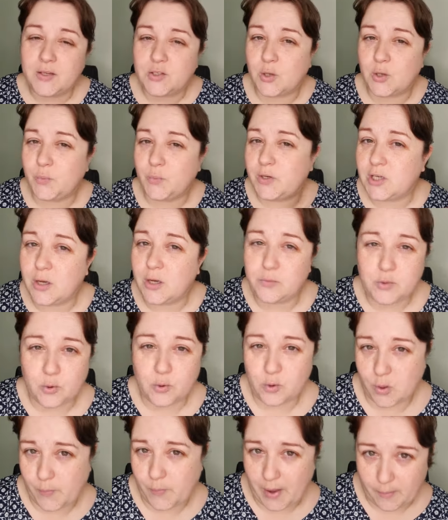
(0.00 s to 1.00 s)
So we don't
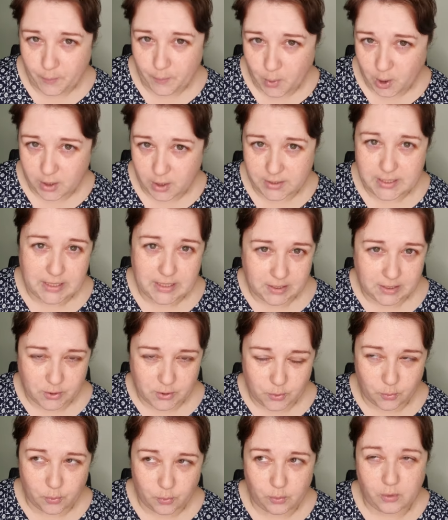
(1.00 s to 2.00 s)
talk about politics
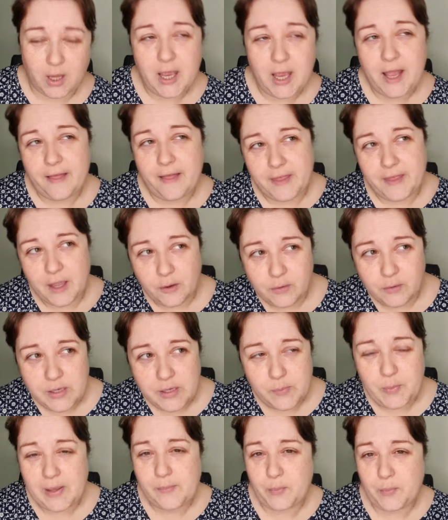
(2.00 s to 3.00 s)
at all. The
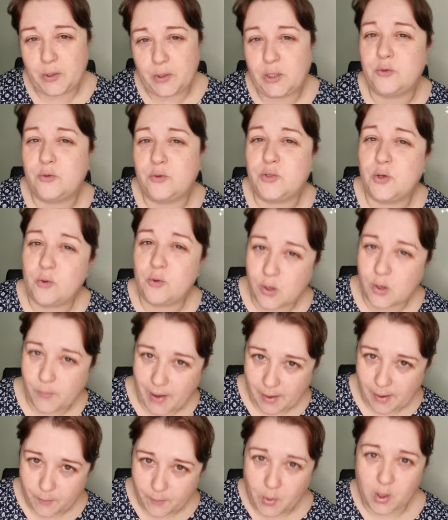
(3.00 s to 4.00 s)
only people who talk
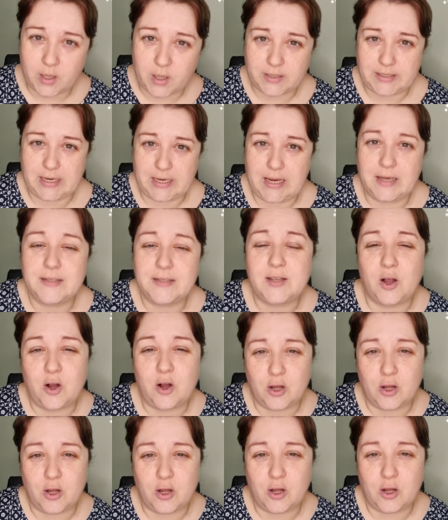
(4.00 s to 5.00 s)
about politics
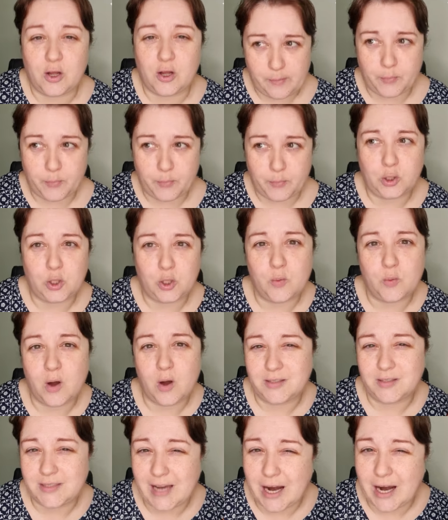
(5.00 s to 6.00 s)
are the people who
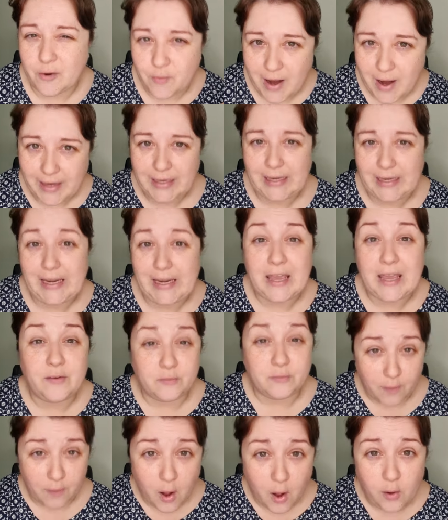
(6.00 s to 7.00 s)
are directly
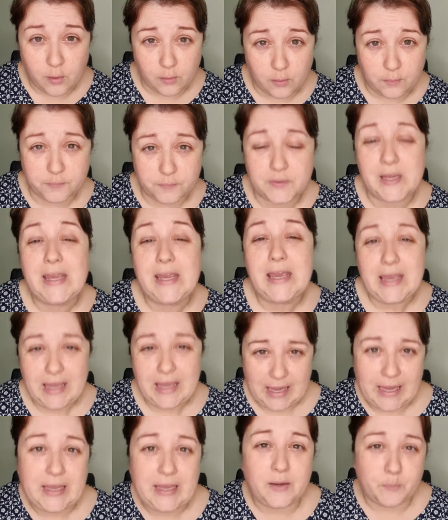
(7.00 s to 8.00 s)
involved
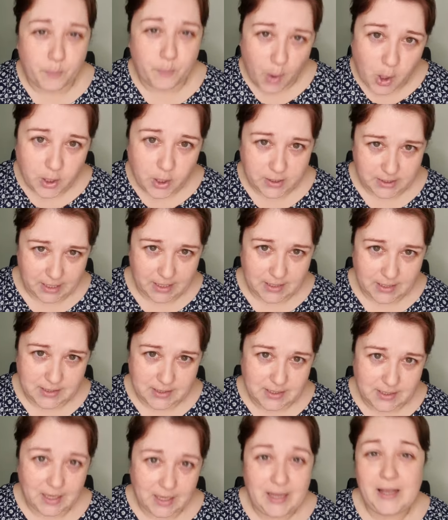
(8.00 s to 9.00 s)
in
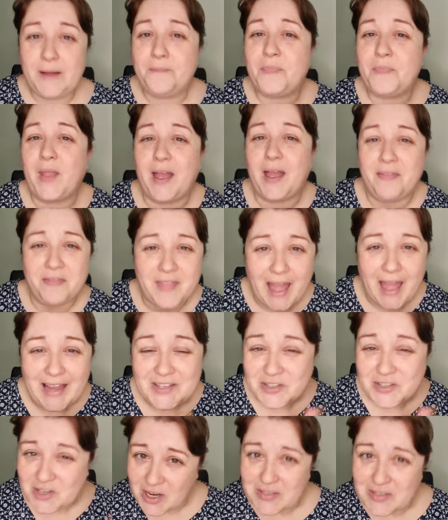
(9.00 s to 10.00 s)
politics. And
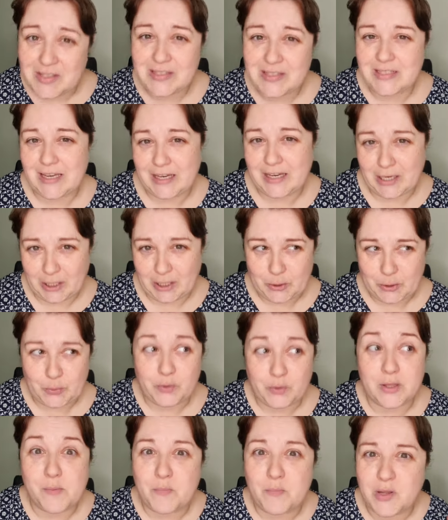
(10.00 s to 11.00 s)
that doesn't include the